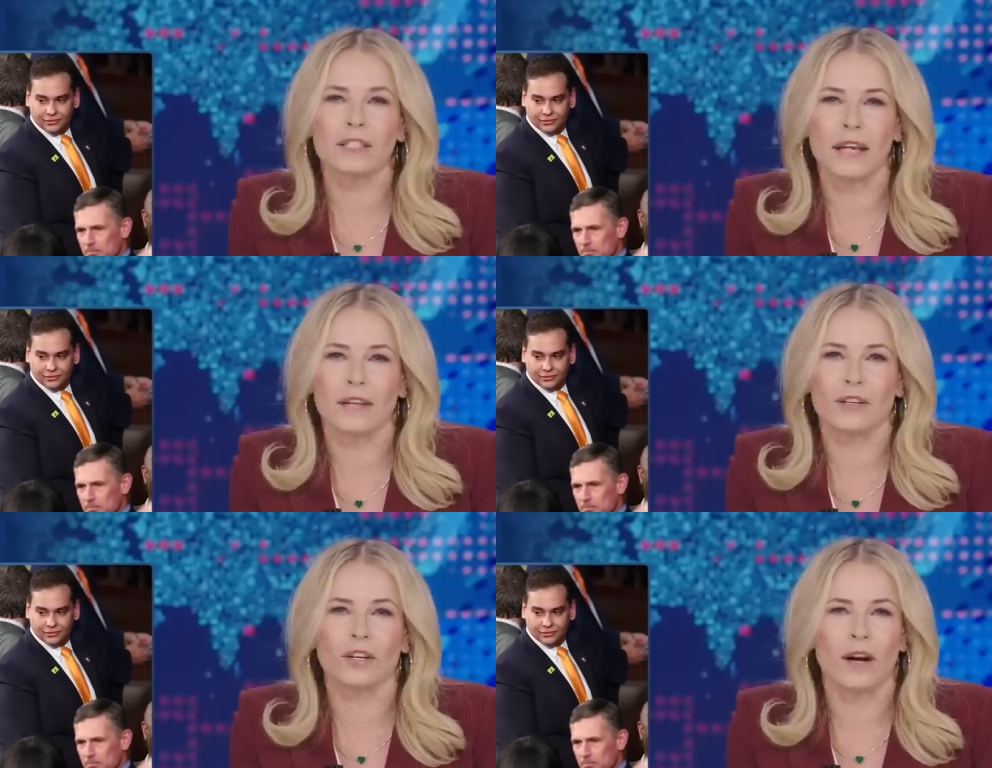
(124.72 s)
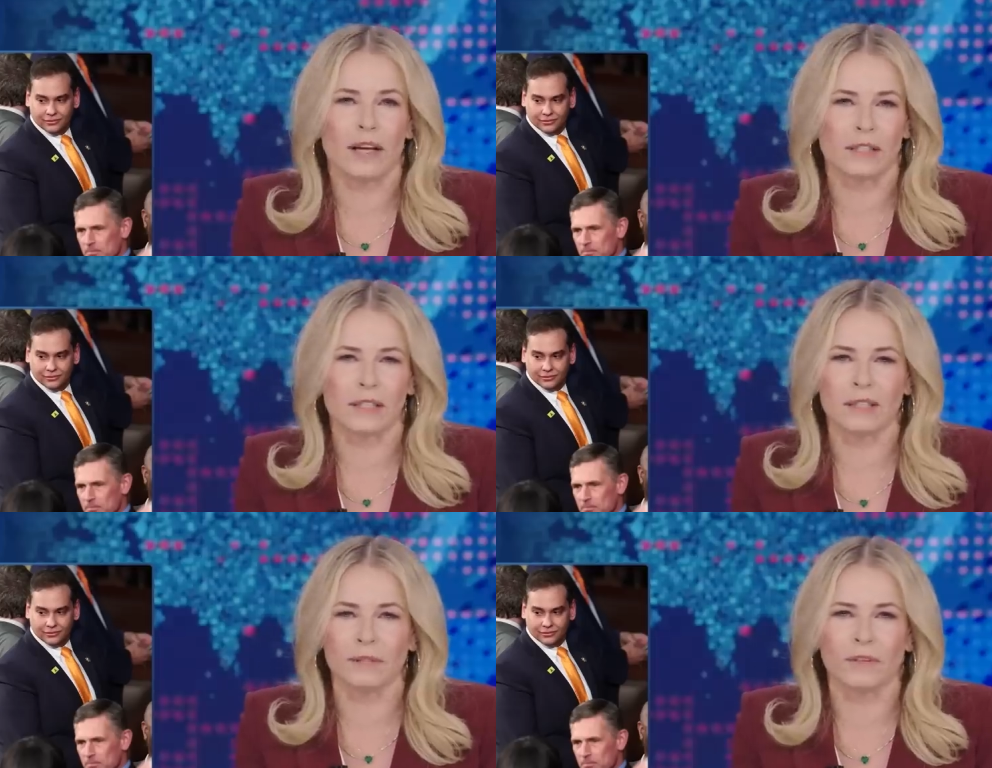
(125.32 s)
Speaker 1: Senator and
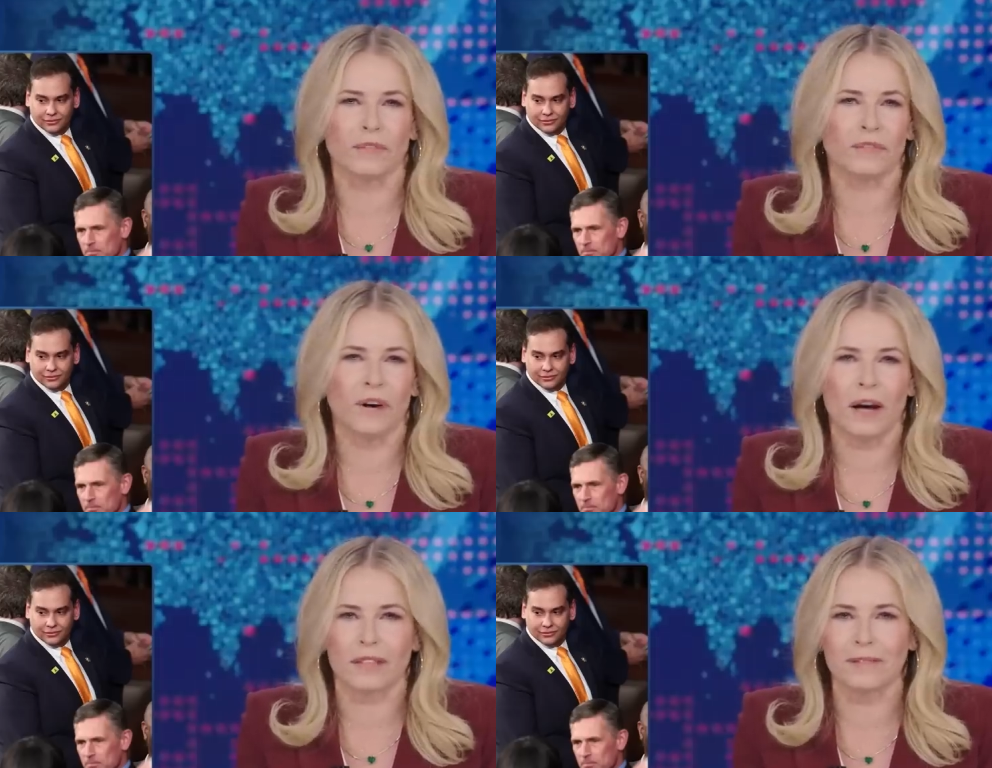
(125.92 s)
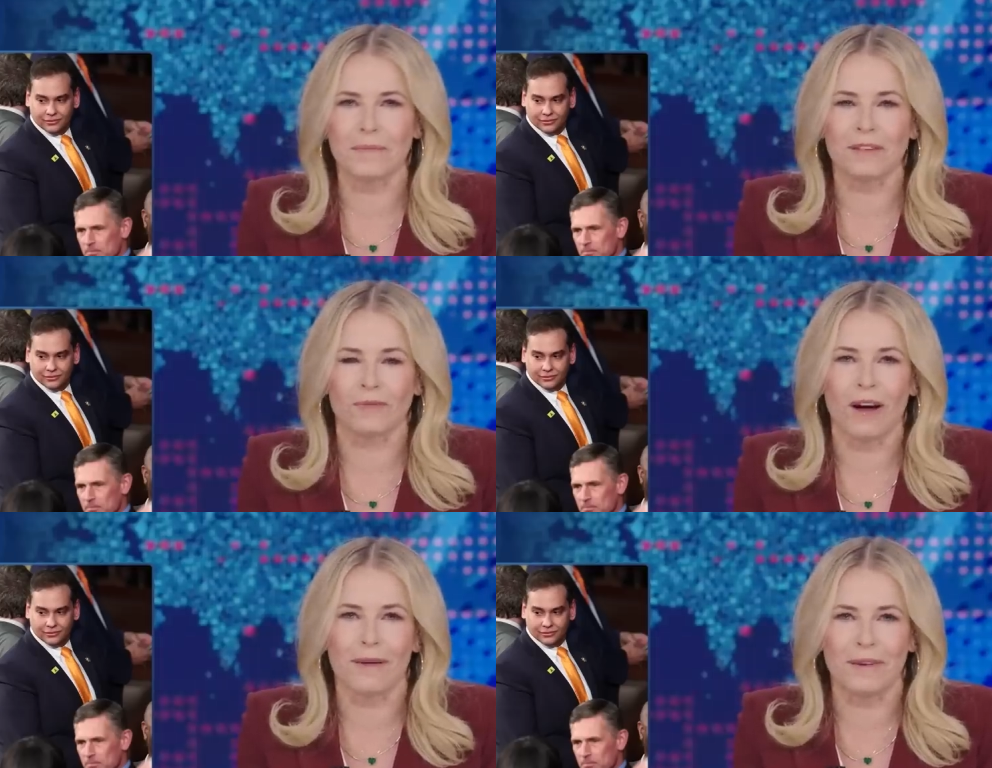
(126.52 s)
Silver Fox Mitt
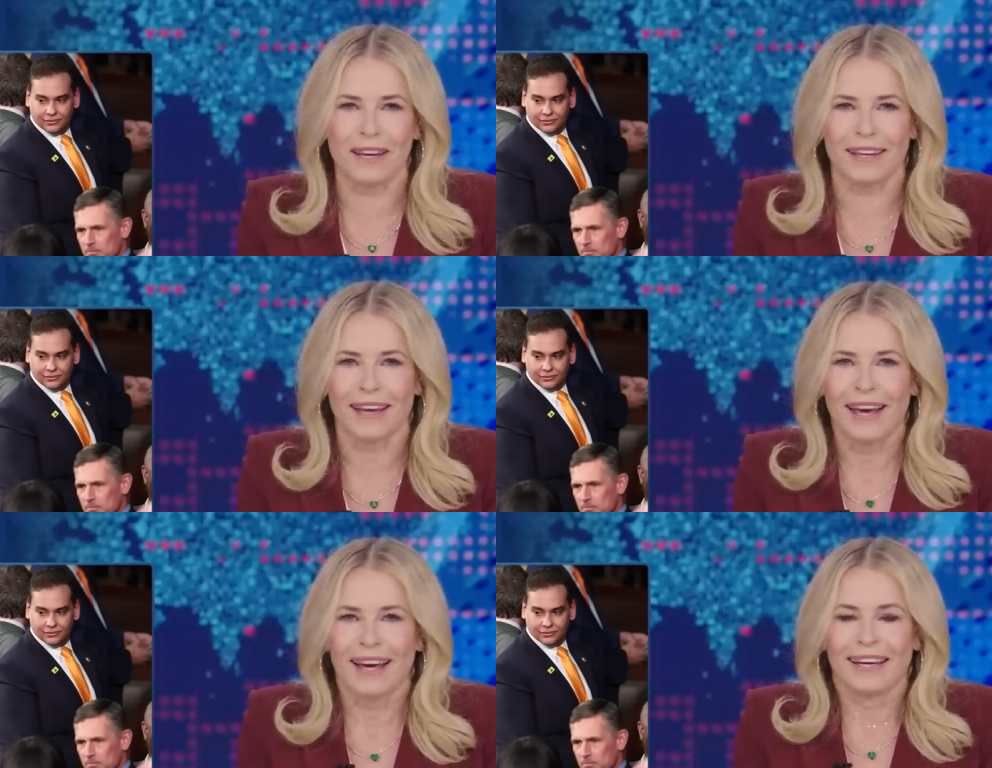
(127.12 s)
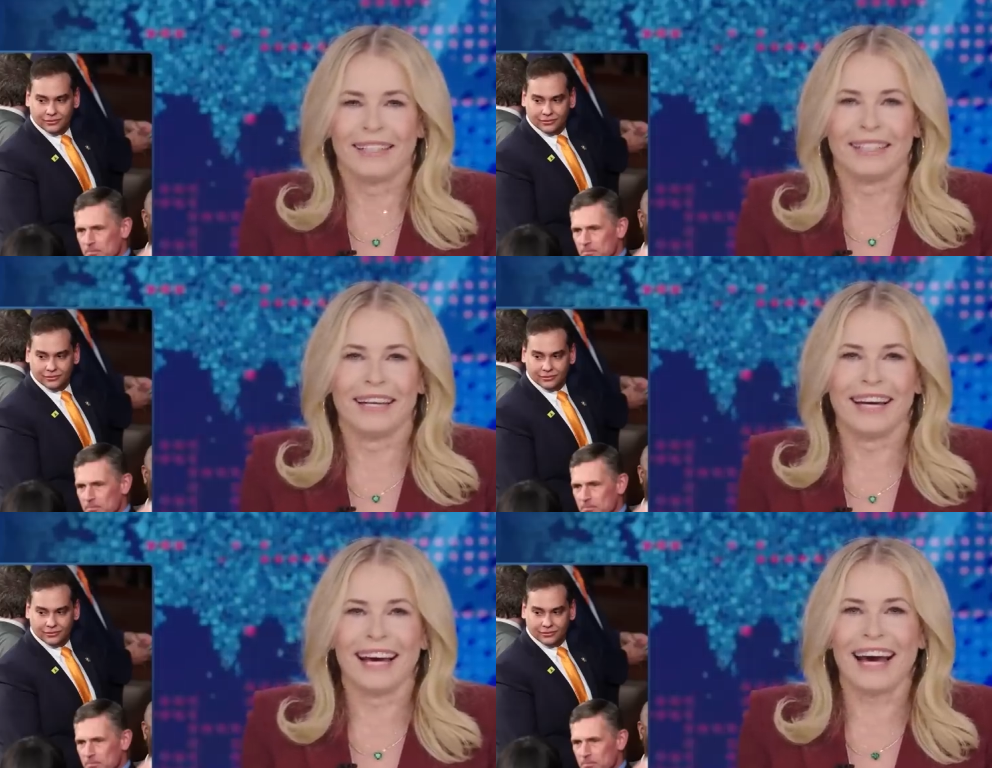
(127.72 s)
Romney.
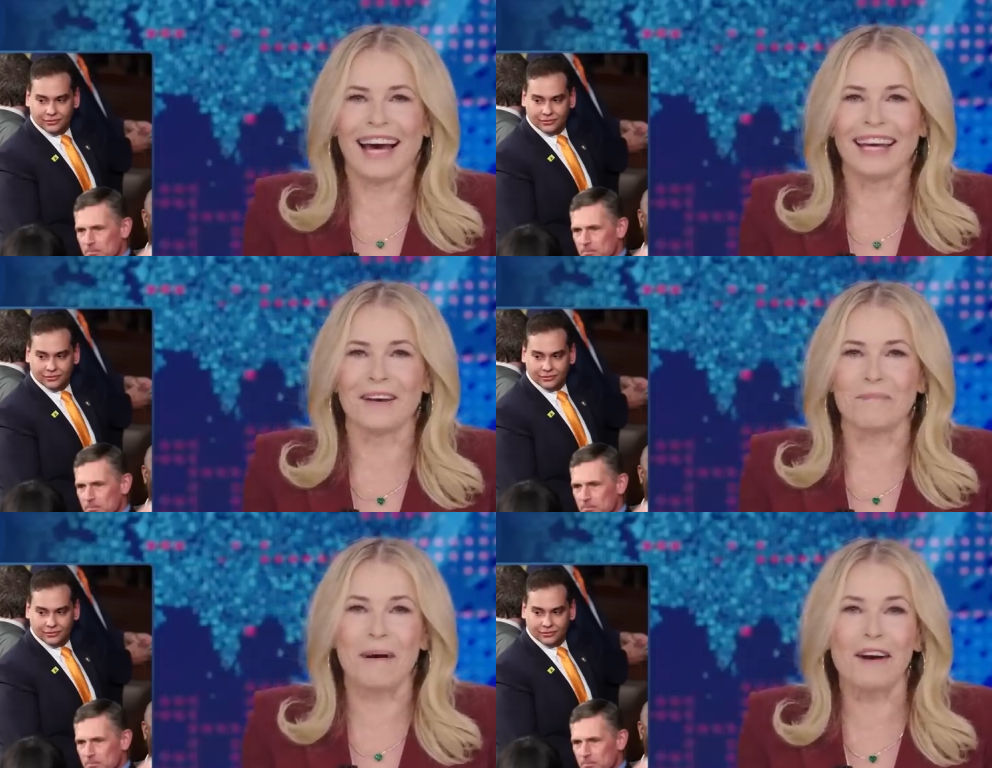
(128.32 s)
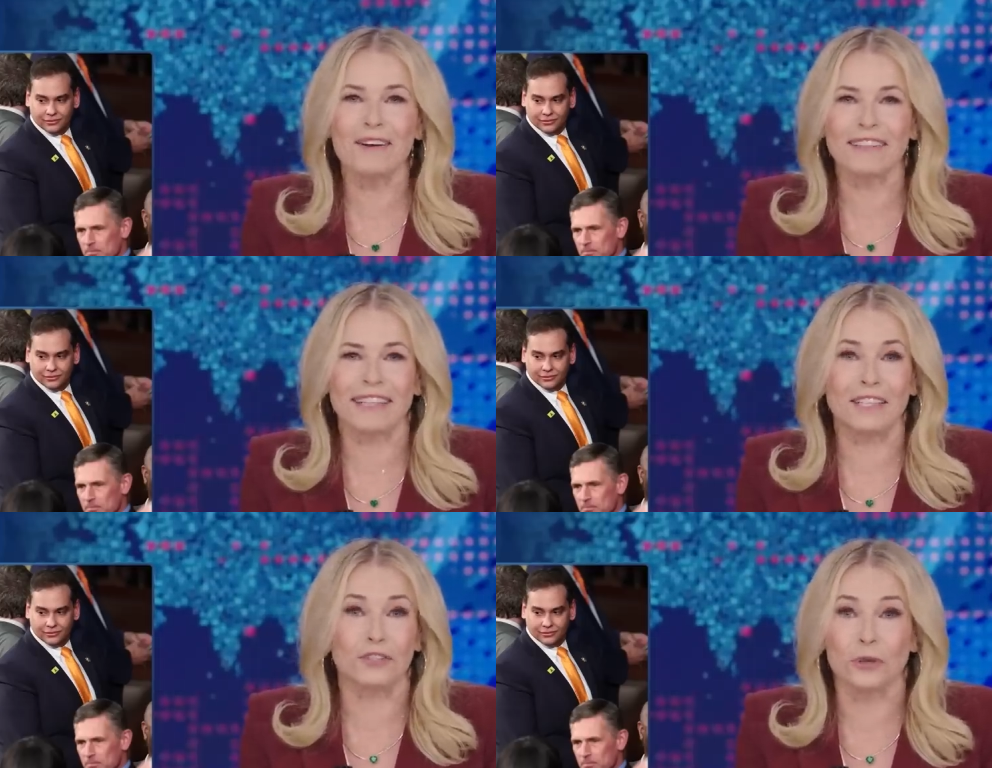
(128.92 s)
and
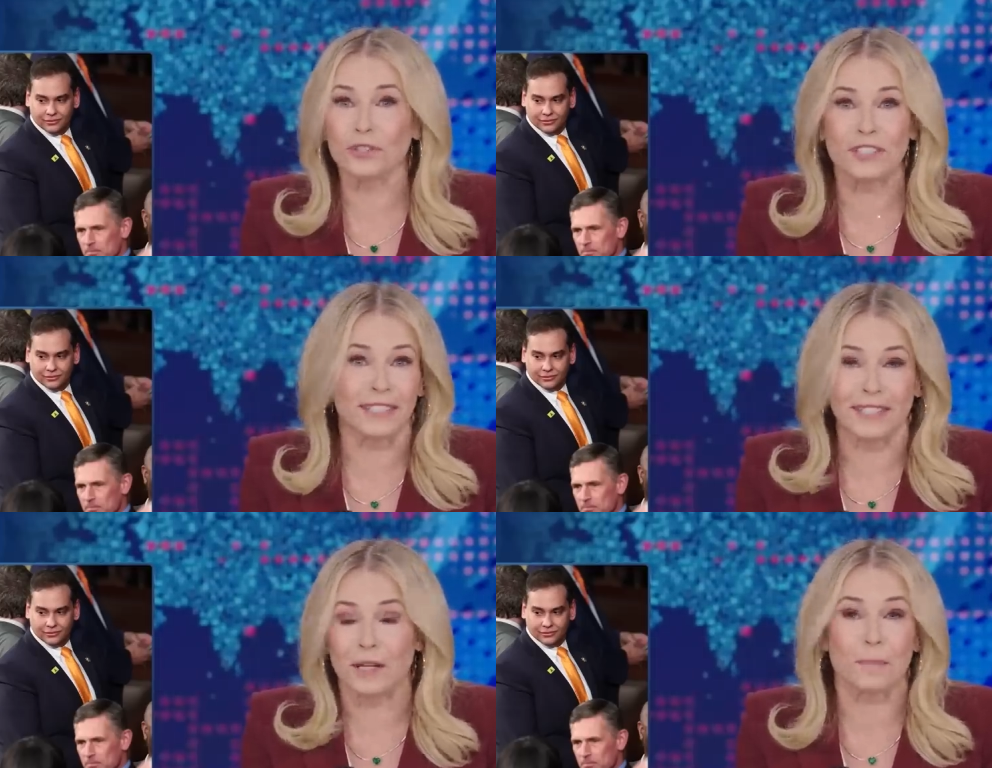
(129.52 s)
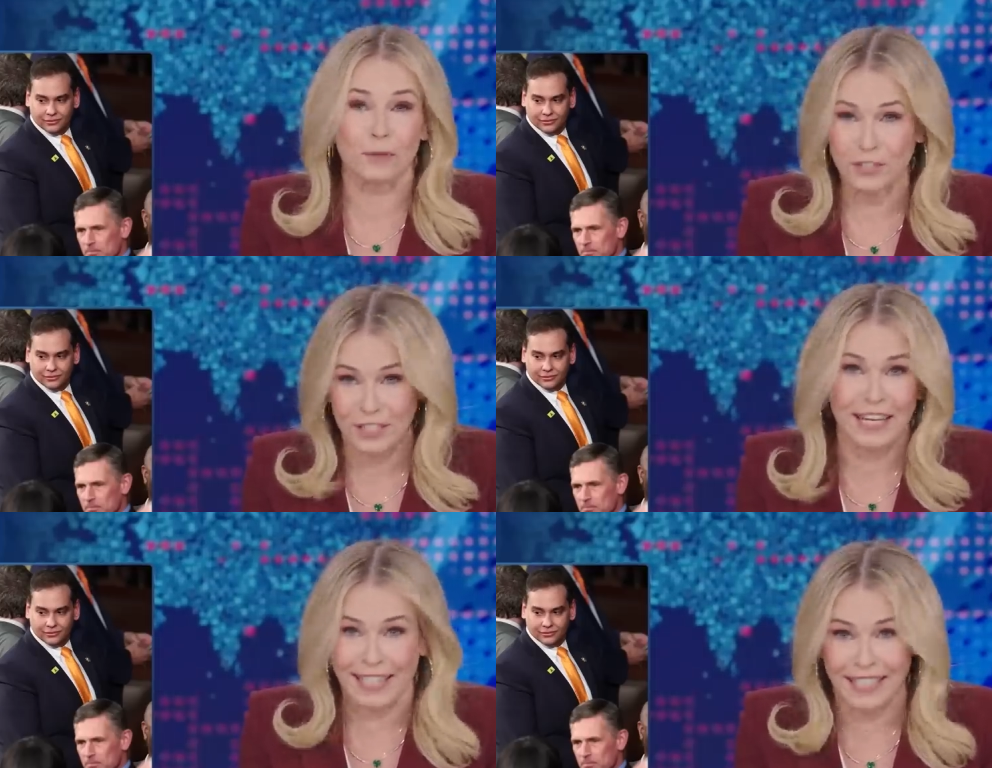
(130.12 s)
apparently, Georgie didn't
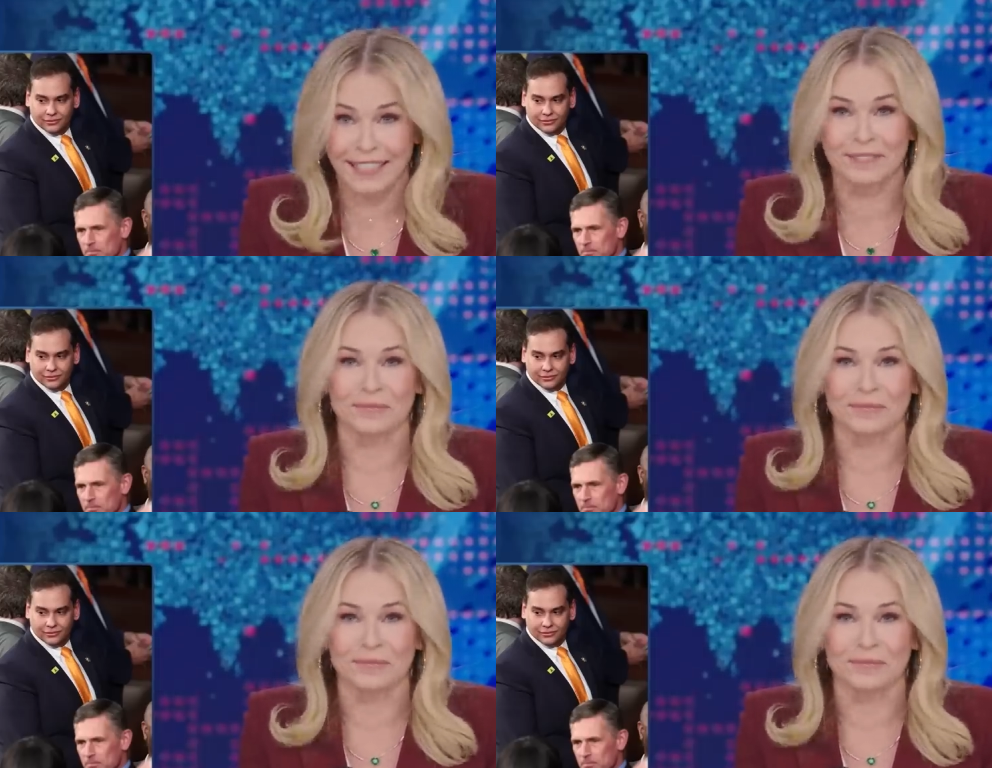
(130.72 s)
appreciate it.